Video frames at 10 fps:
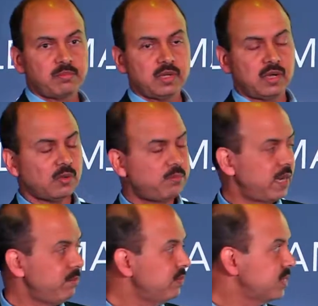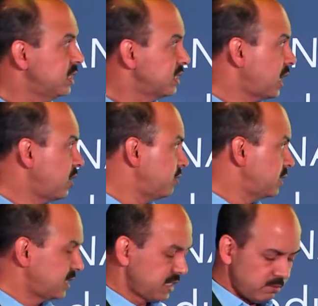on-prem, this kind of
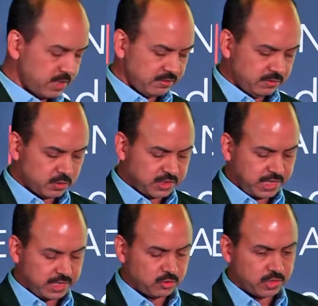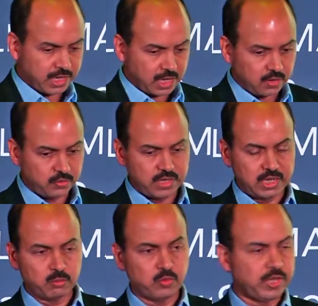system, but if you see today how we
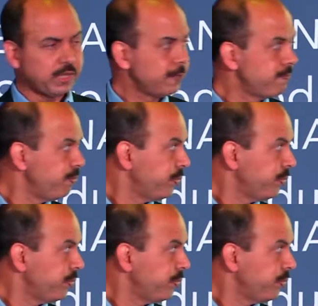are moving.